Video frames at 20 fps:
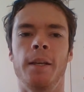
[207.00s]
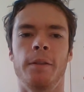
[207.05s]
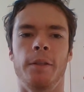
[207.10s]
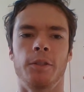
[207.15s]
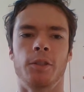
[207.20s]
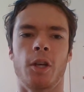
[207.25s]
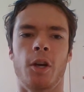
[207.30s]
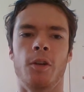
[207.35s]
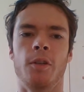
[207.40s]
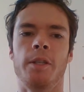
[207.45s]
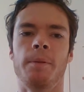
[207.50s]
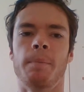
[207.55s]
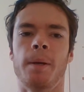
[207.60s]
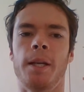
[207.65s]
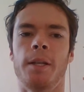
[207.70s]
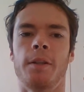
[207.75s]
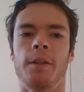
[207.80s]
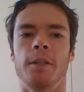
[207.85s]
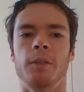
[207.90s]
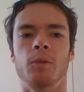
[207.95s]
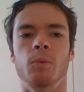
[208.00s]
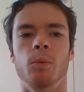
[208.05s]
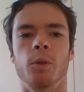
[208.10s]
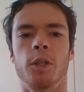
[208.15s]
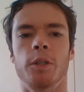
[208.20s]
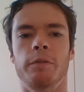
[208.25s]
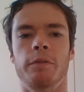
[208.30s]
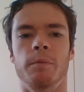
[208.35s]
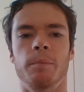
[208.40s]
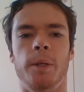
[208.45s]
This only made things
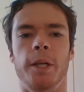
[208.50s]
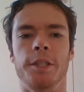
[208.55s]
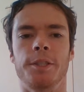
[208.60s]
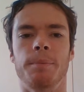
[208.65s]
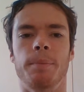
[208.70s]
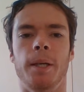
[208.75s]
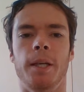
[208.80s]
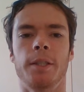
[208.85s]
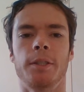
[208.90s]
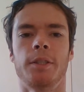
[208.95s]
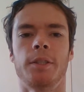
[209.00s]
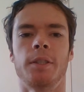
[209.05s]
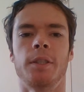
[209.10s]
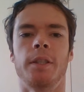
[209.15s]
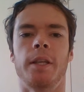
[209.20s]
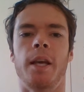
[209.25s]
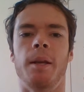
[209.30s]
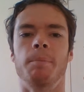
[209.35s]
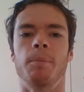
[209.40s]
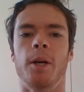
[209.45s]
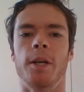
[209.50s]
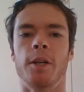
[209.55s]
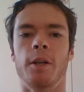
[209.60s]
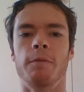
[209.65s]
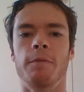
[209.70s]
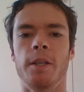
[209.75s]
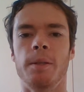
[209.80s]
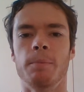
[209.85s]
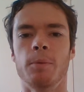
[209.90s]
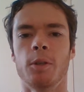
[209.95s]
worse for Myspace, and by
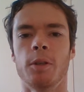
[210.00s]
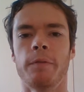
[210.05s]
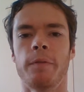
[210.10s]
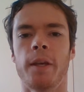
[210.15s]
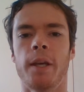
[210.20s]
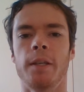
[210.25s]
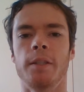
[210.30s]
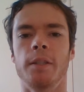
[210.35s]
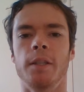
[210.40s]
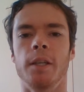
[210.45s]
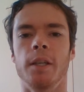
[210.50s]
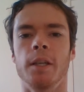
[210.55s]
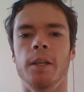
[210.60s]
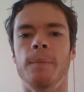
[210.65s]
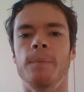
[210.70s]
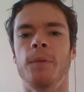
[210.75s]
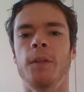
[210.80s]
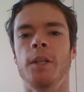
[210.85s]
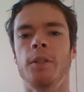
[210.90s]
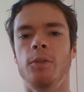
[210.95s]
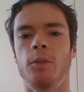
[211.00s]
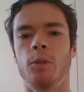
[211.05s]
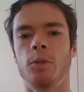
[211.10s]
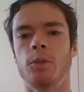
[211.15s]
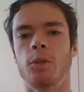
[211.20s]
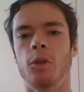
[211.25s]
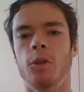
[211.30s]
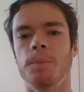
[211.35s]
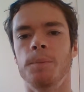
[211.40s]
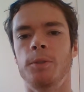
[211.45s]
November of that year,
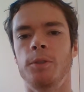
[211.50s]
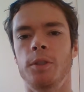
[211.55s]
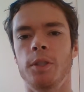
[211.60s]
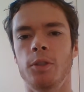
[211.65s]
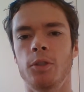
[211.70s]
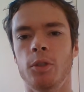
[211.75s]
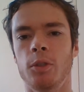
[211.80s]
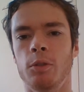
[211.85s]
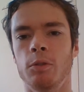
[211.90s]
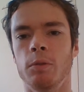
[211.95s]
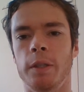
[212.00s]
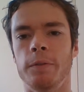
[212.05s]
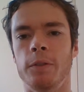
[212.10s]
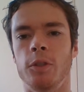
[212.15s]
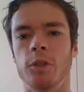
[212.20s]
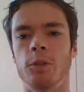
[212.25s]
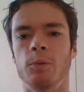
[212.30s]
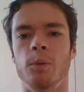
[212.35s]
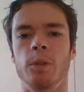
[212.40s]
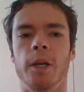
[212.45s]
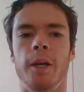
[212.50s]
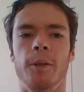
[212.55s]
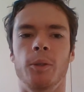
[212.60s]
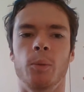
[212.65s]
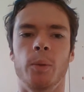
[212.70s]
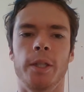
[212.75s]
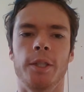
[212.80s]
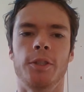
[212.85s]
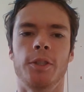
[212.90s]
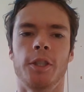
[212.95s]
NewsCorp's digital revenues were down
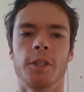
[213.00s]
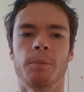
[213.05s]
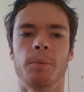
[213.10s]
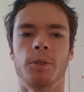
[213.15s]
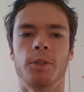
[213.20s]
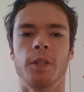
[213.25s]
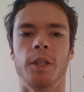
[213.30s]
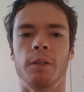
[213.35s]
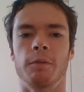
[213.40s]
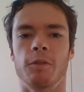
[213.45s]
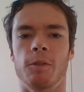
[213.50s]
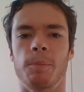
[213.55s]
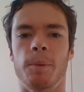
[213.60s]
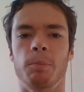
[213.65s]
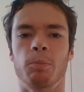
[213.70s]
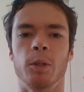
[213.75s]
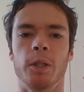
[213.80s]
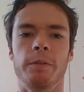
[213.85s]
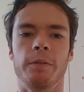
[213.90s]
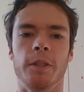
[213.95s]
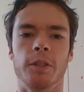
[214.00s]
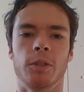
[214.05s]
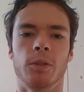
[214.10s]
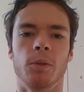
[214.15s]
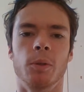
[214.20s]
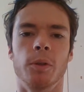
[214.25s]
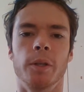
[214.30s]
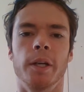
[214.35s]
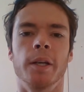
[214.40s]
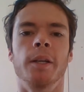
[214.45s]
26% from the previous
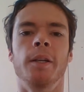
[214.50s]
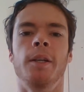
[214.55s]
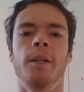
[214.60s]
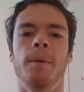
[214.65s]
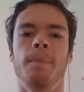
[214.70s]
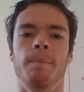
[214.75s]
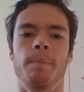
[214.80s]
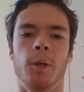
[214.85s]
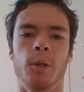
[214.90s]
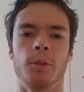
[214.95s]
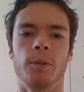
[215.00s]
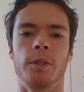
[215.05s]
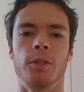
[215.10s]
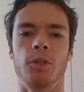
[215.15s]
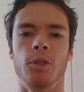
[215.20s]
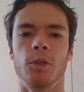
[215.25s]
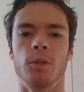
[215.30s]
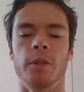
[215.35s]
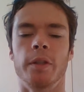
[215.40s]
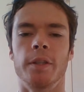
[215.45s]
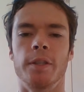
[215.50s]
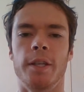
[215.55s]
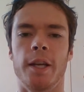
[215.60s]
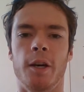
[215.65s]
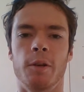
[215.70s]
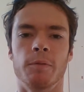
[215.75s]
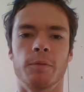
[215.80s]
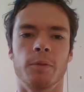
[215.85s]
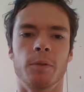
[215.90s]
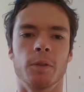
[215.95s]
quarter, mostly due to the
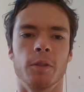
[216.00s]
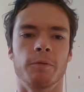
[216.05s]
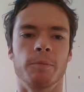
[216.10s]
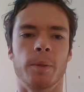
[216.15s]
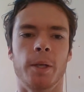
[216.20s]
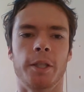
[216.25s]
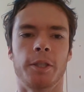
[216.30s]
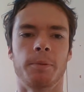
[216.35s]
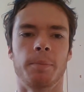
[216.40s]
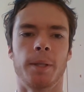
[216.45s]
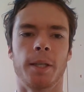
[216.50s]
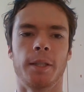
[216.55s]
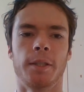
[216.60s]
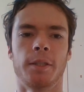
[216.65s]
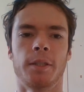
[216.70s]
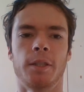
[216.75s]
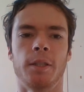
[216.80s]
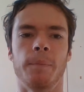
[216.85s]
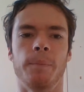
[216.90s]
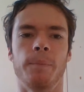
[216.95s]
downfall of Myspace.